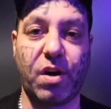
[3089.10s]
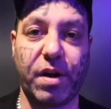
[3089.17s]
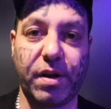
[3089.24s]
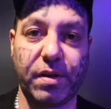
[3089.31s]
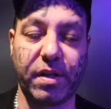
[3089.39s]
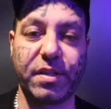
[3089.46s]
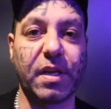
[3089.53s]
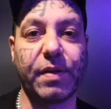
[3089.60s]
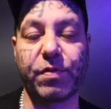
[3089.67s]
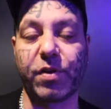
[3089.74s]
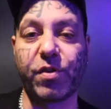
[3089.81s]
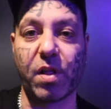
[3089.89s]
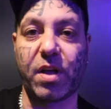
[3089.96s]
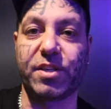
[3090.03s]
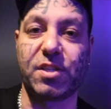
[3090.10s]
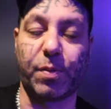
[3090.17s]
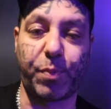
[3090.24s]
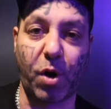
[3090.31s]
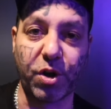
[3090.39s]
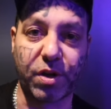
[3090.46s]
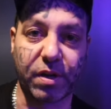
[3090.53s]
on it. I didn't even realize I
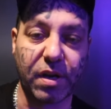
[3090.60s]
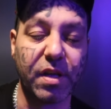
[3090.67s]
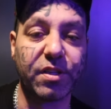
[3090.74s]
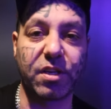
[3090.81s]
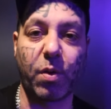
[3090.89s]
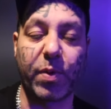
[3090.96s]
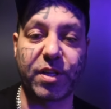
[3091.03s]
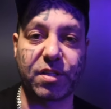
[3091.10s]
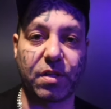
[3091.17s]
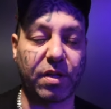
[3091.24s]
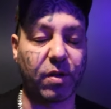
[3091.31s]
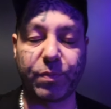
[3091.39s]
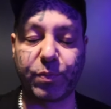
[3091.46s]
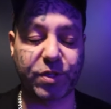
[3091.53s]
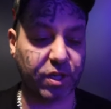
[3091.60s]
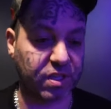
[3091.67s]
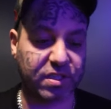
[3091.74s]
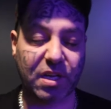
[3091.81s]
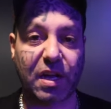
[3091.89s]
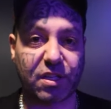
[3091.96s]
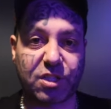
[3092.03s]
broke it until it
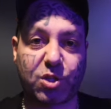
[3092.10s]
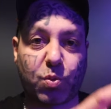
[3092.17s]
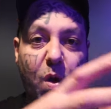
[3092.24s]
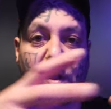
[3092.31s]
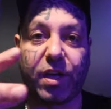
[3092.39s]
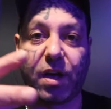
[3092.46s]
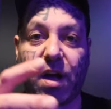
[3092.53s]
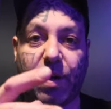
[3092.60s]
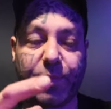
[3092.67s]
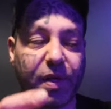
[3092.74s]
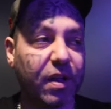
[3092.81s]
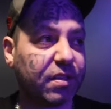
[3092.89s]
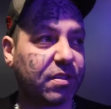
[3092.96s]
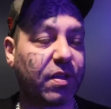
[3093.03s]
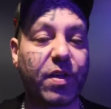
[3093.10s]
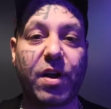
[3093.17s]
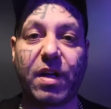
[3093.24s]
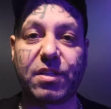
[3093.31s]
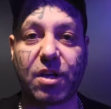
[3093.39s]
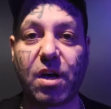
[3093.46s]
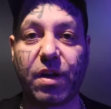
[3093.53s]
started swelling up. Oh, so then I
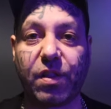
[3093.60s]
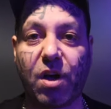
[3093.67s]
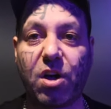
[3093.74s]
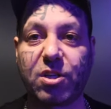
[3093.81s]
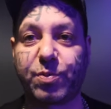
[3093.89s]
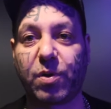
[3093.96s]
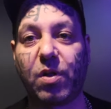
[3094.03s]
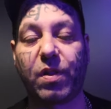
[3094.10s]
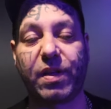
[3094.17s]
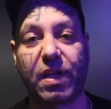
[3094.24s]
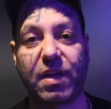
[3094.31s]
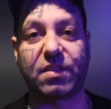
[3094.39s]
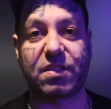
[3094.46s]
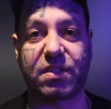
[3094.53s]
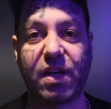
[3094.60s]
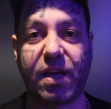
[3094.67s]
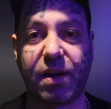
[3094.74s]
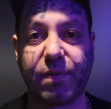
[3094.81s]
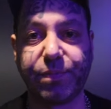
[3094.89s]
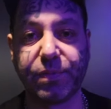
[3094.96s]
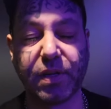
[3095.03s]
had to go to the hospital and get set.
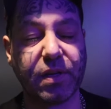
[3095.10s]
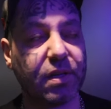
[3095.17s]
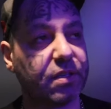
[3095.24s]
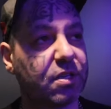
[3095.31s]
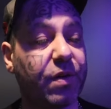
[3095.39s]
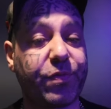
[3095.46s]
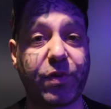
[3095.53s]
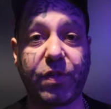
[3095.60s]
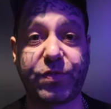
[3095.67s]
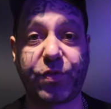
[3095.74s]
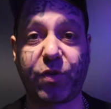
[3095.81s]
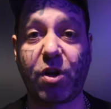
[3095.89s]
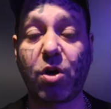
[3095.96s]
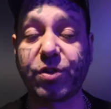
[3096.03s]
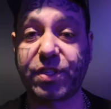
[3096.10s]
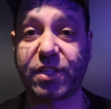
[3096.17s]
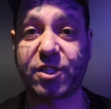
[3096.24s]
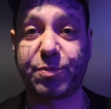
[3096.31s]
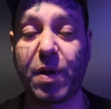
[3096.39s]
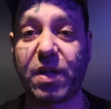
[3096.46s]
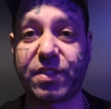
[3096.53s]
So for a whole
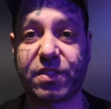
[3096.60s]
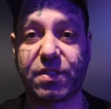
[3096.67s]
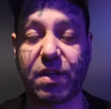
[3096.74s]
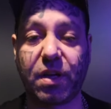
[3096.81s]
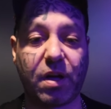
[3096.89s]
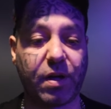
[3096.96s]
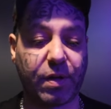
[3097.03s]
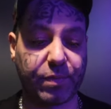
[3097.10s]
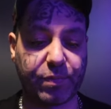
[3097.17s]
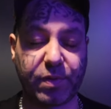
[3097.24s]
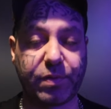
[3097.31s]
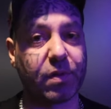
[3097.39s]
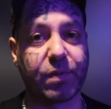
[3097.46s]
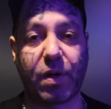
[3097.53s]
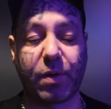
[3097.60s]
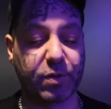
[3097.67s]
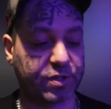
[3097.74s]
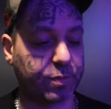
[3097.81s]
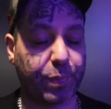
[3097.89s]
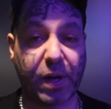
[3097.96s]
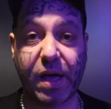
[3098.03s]
6 months, I was
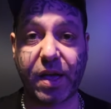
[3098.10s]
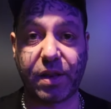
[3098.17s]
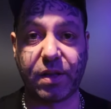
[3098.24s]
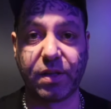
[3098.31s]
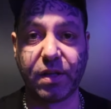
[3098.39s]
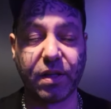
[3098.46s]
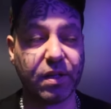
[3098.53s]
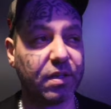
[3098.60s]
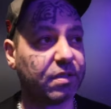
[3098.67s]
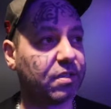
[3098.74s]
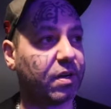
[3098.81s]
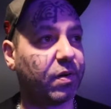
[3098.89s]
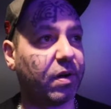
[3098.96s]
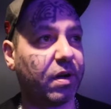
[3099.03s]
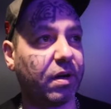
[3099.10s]
in pain. So,